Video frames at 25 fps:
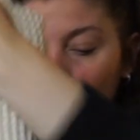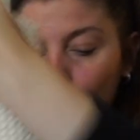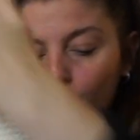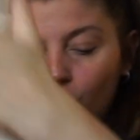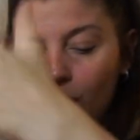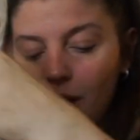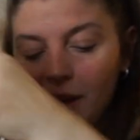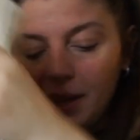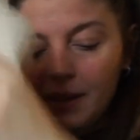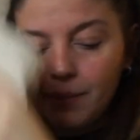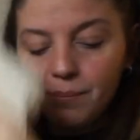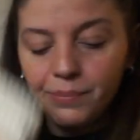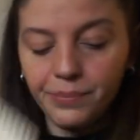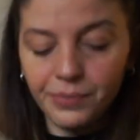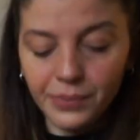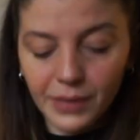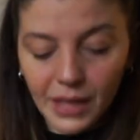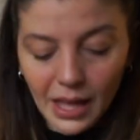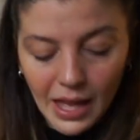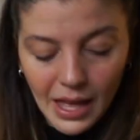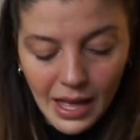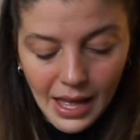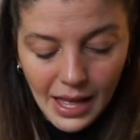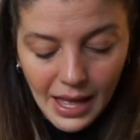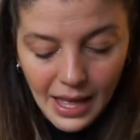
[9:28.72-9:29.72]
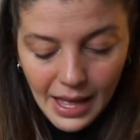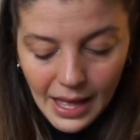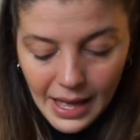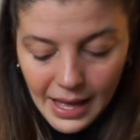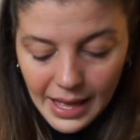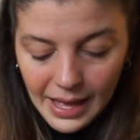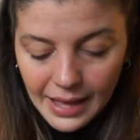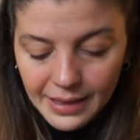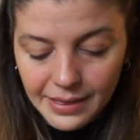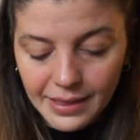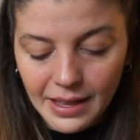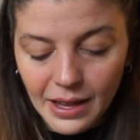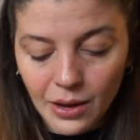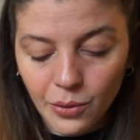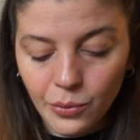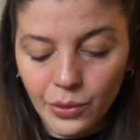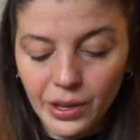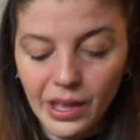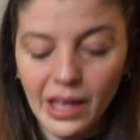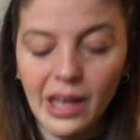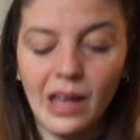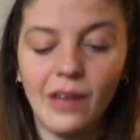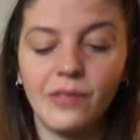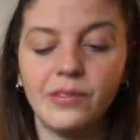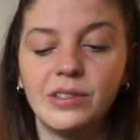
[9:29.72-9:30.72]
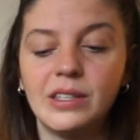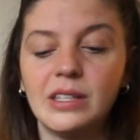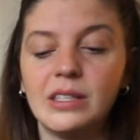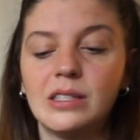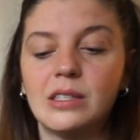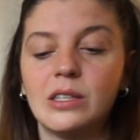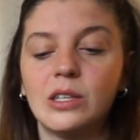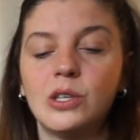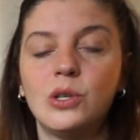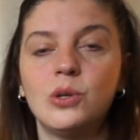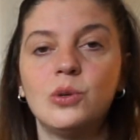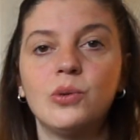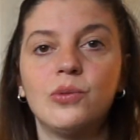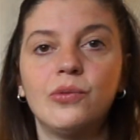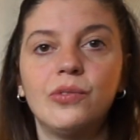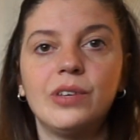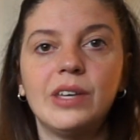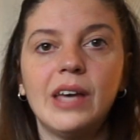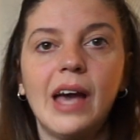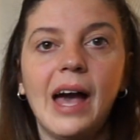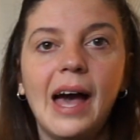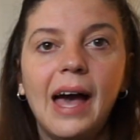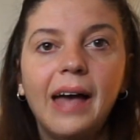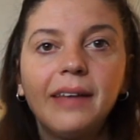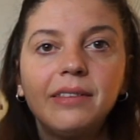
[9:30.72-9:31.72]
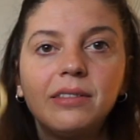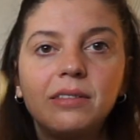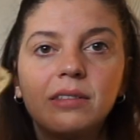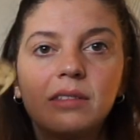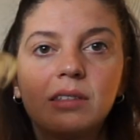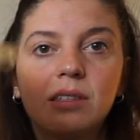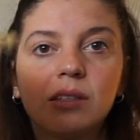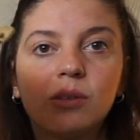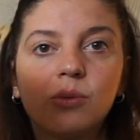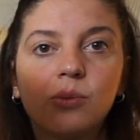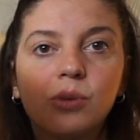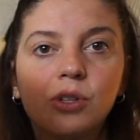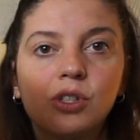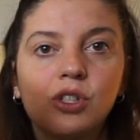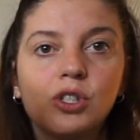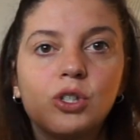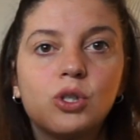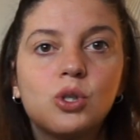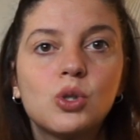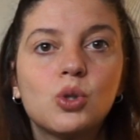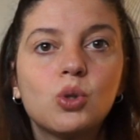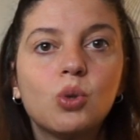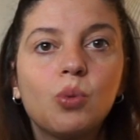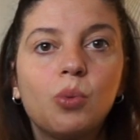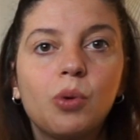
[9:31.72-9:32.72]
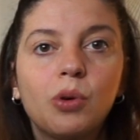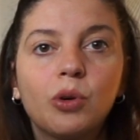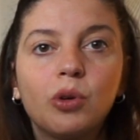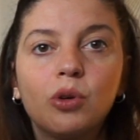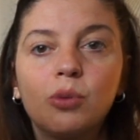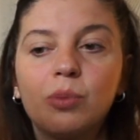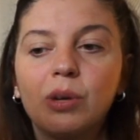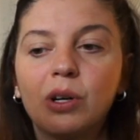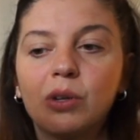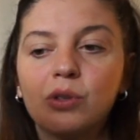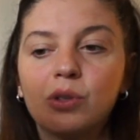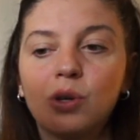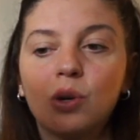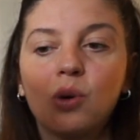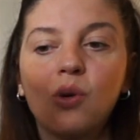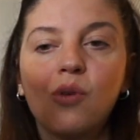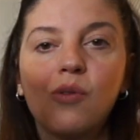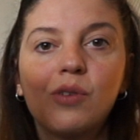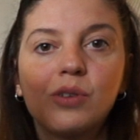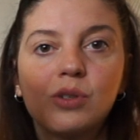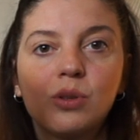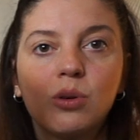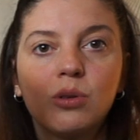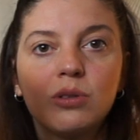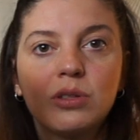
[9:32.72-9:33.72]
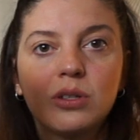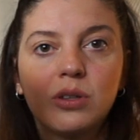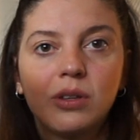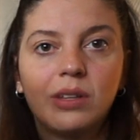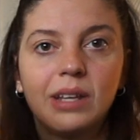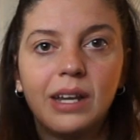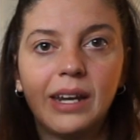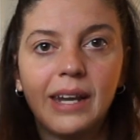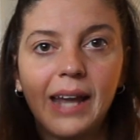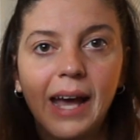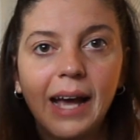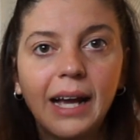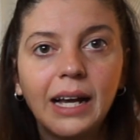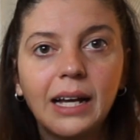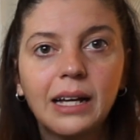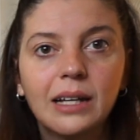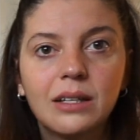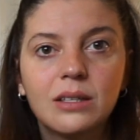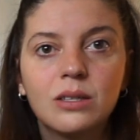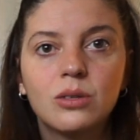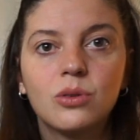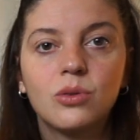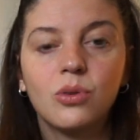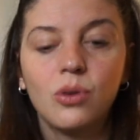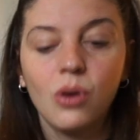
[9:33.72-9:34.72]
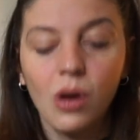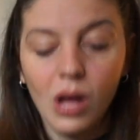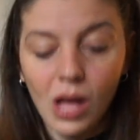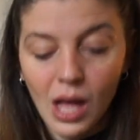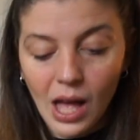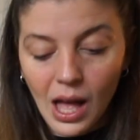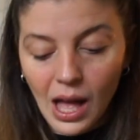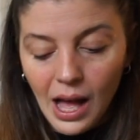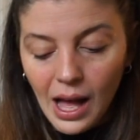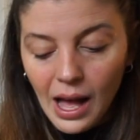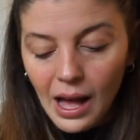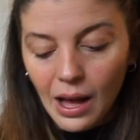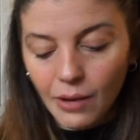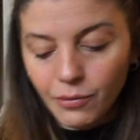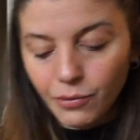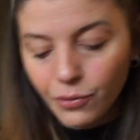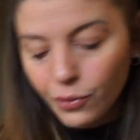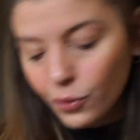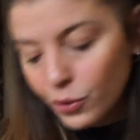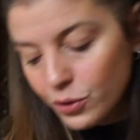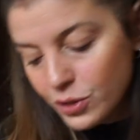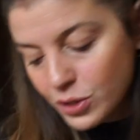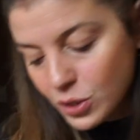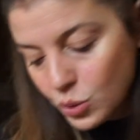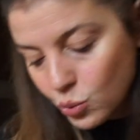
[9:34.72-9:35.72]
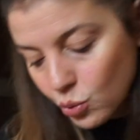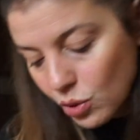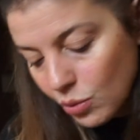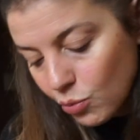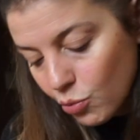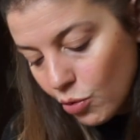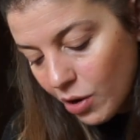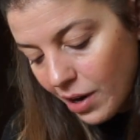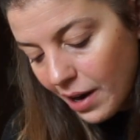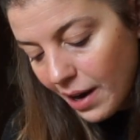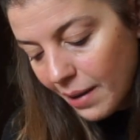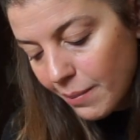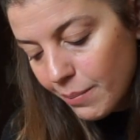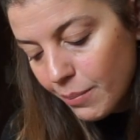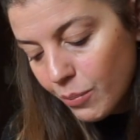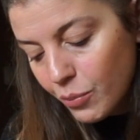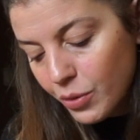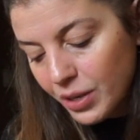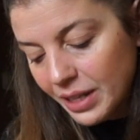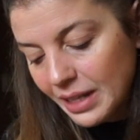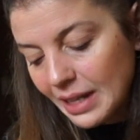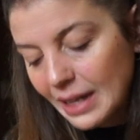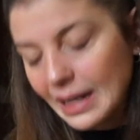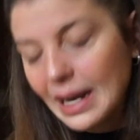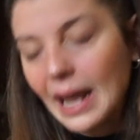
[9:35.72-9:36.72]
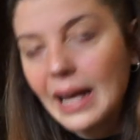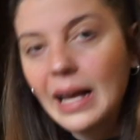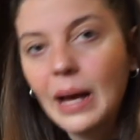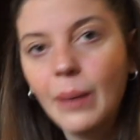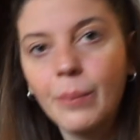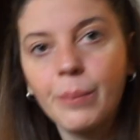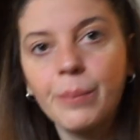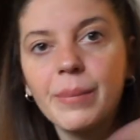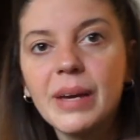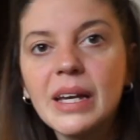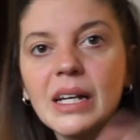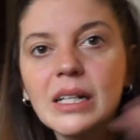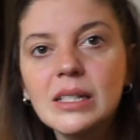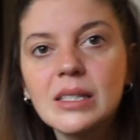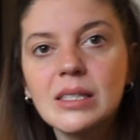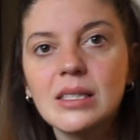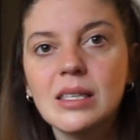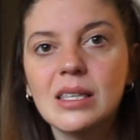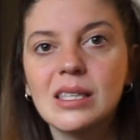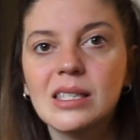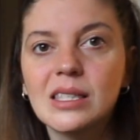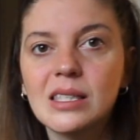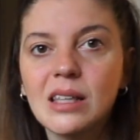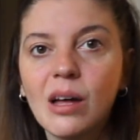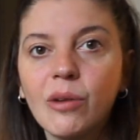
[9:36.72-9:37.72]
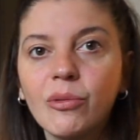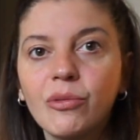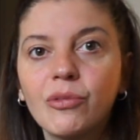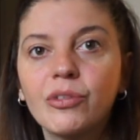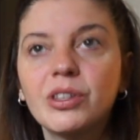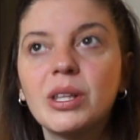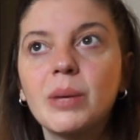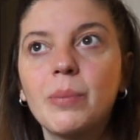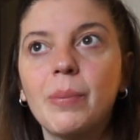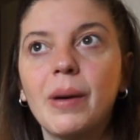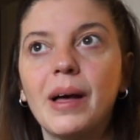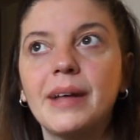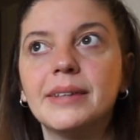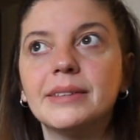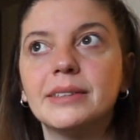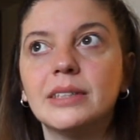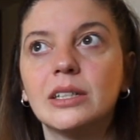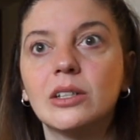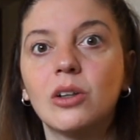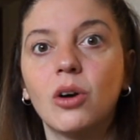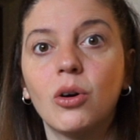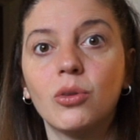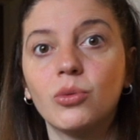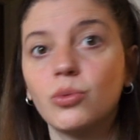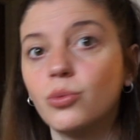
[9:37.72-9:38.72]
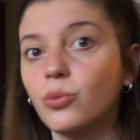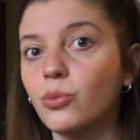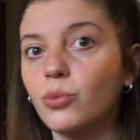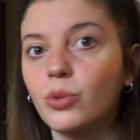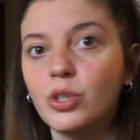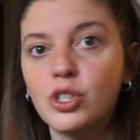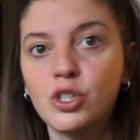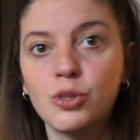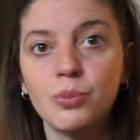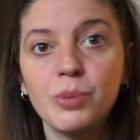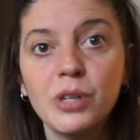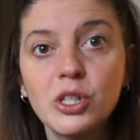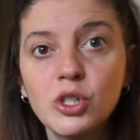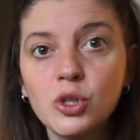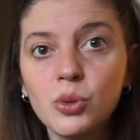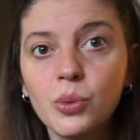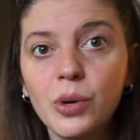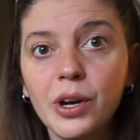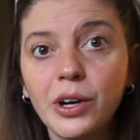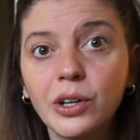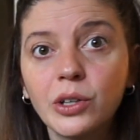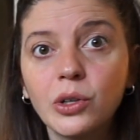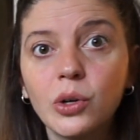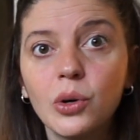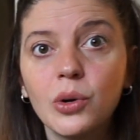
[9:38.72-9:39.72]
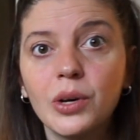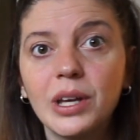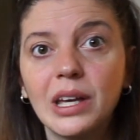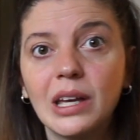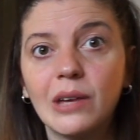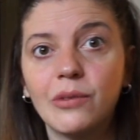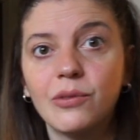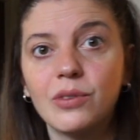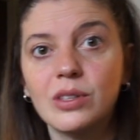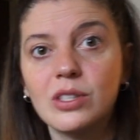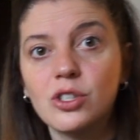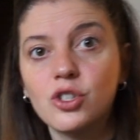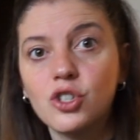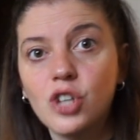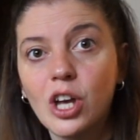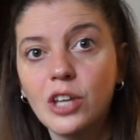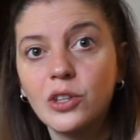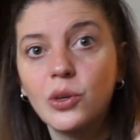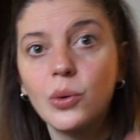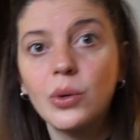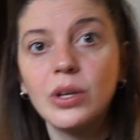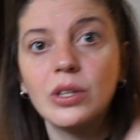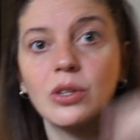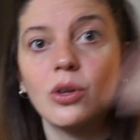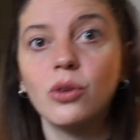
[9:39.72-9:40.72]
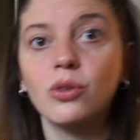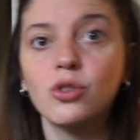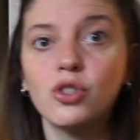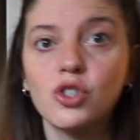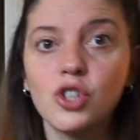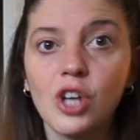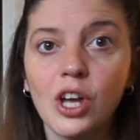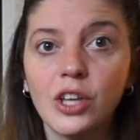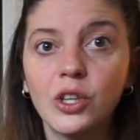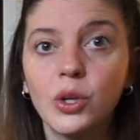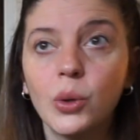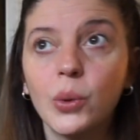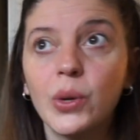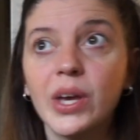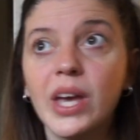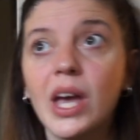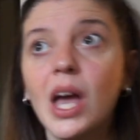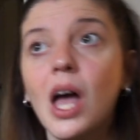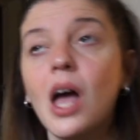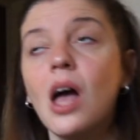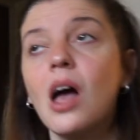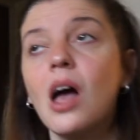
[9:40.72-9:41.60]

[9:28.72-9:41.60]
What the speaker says: dry him. And then we have this UV hat, which is super good because it covers also the neck. So for swimwear I'm bringing like a mixed stuff depending on which beach we are going, if it's shadowy, not shadowy,